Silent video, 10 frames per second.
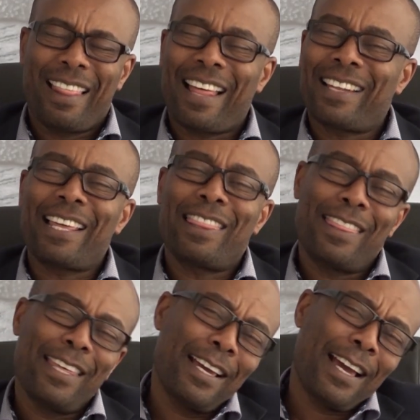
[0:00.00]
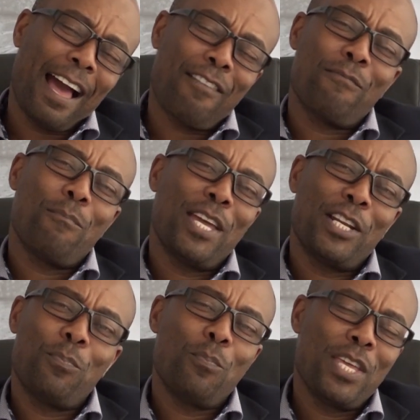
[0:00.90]
that I think have
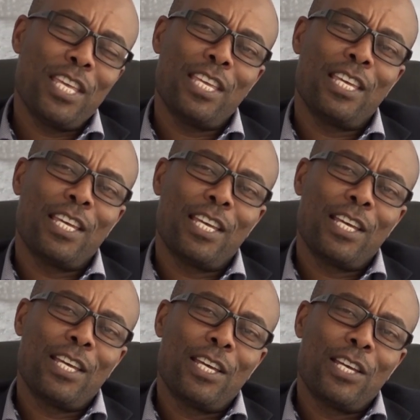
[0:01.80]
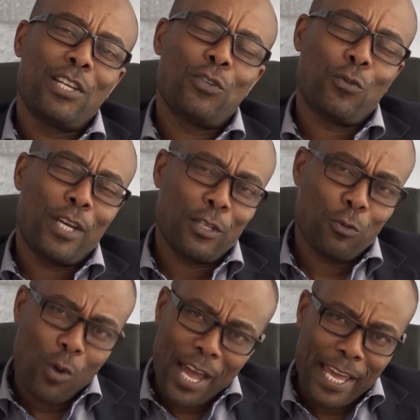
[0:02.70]
made me to
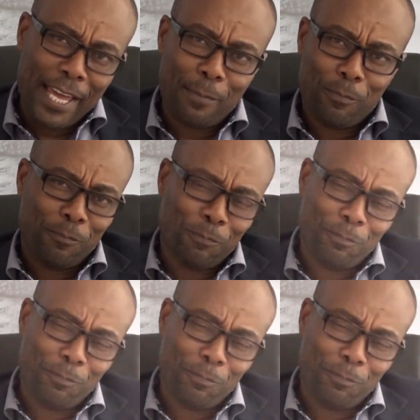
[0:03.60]
get where I am.